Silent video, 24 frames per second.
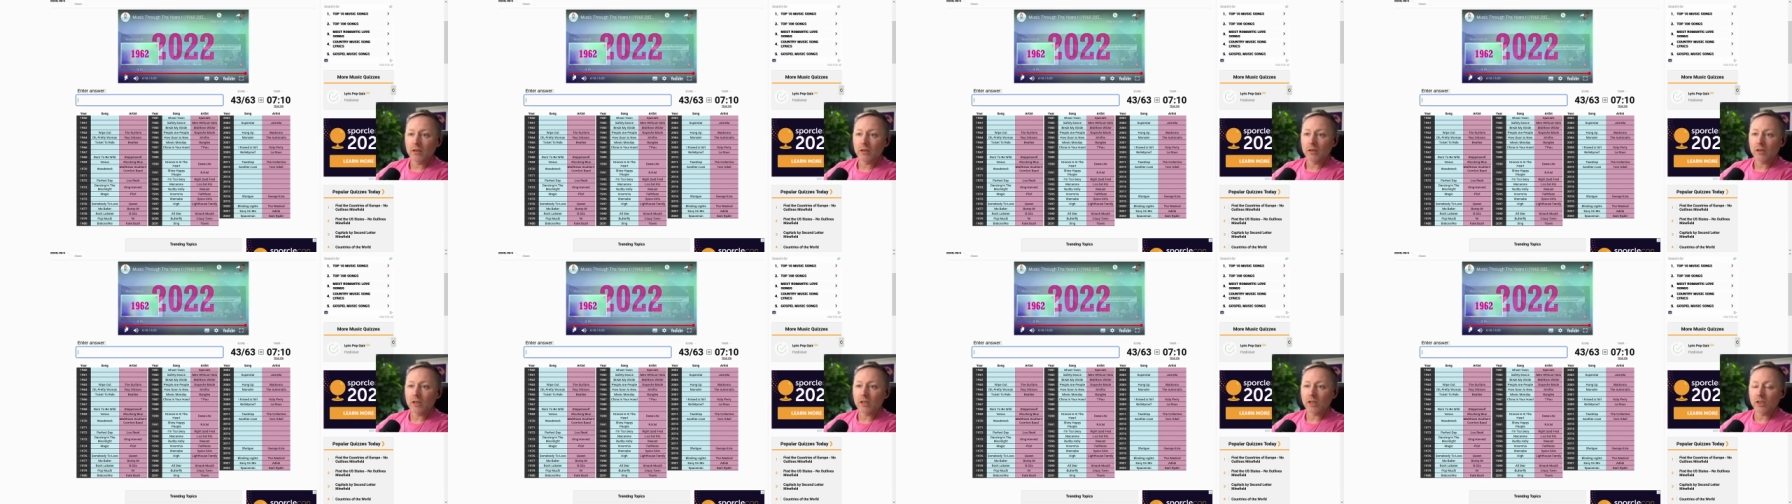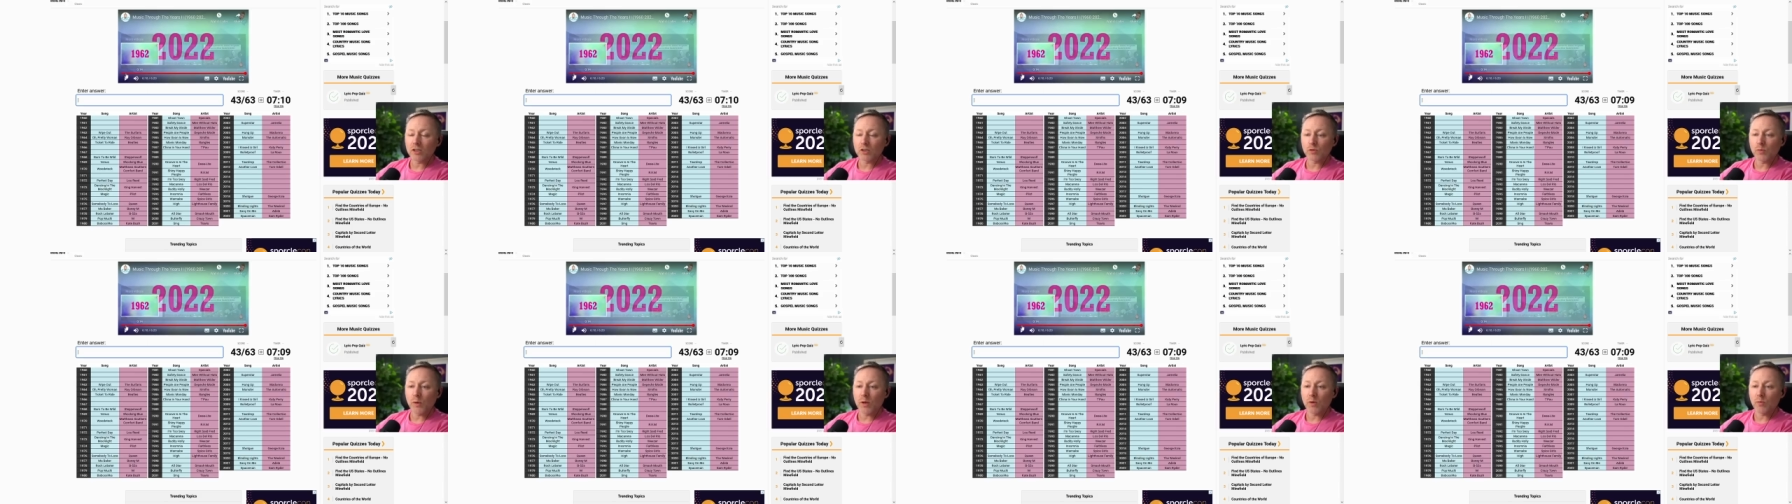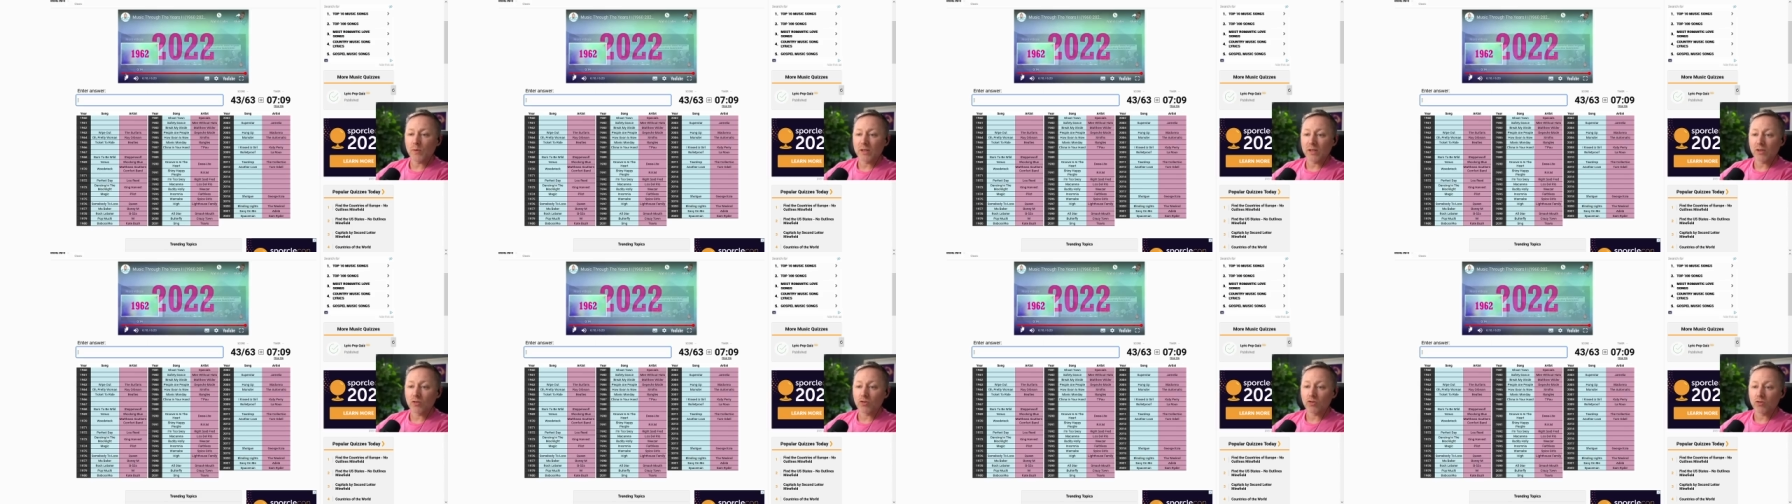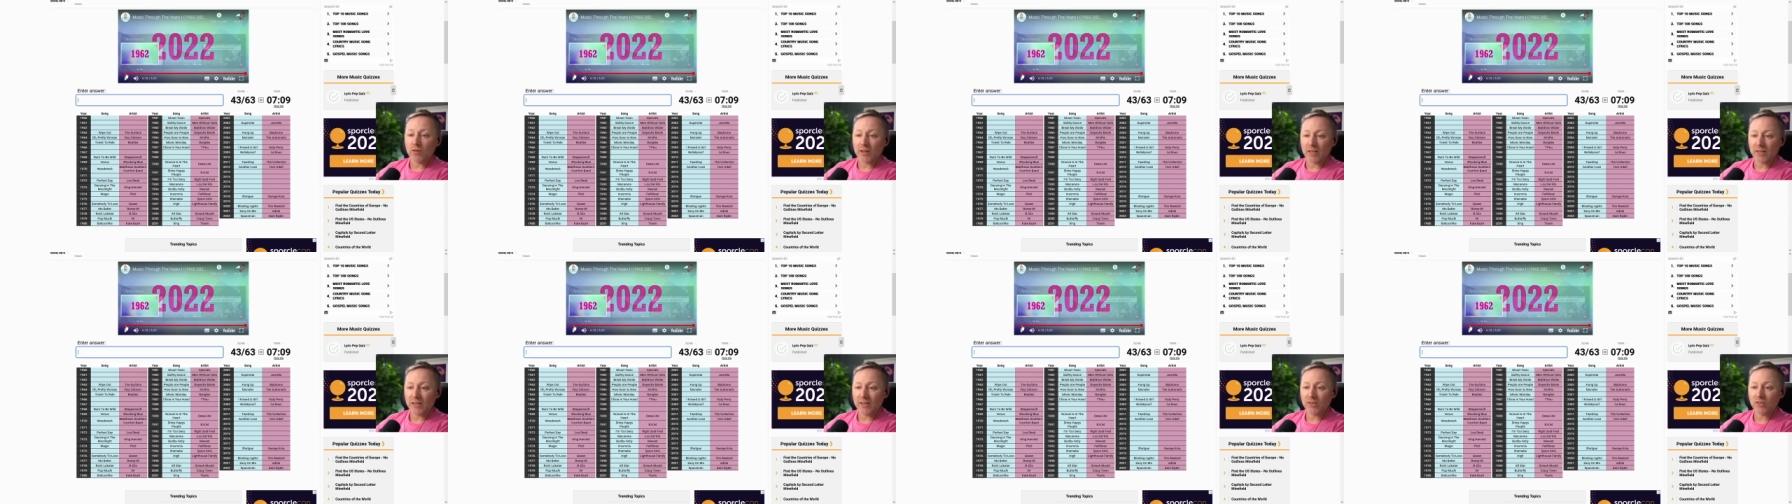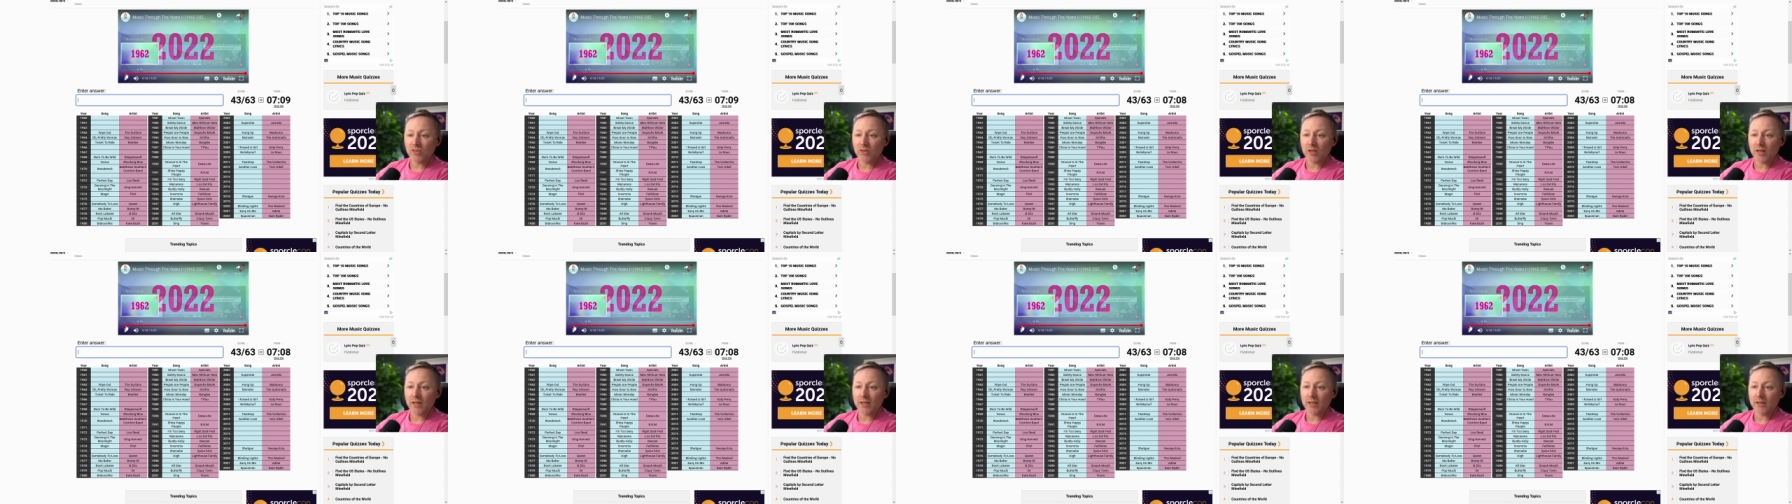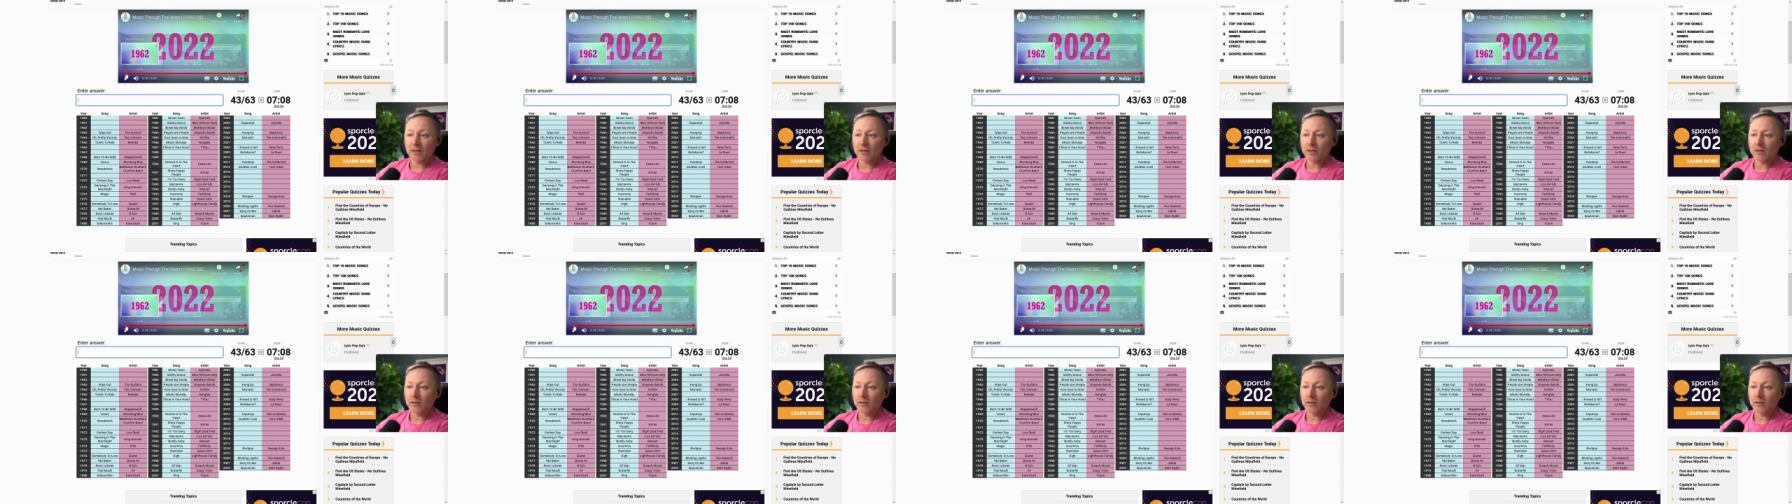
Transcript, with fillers: Here's where we really try.